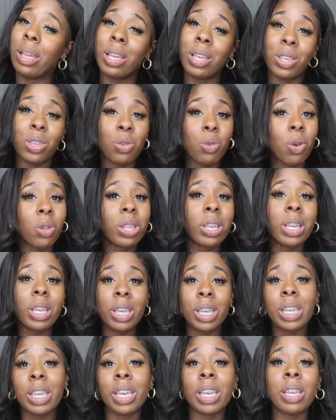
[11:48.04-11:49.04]
you only
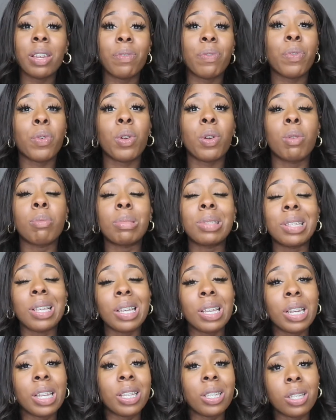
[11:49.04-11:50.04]
could get from
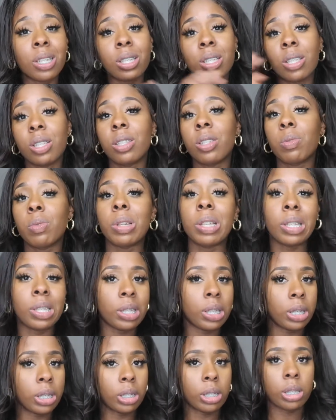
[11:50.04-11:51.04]
10 inches to
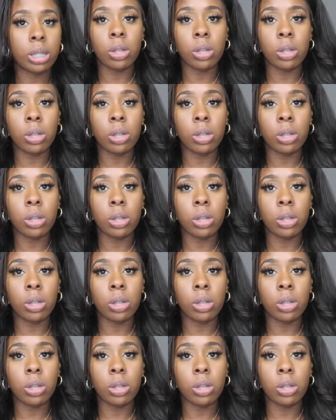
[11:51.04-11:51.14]
26.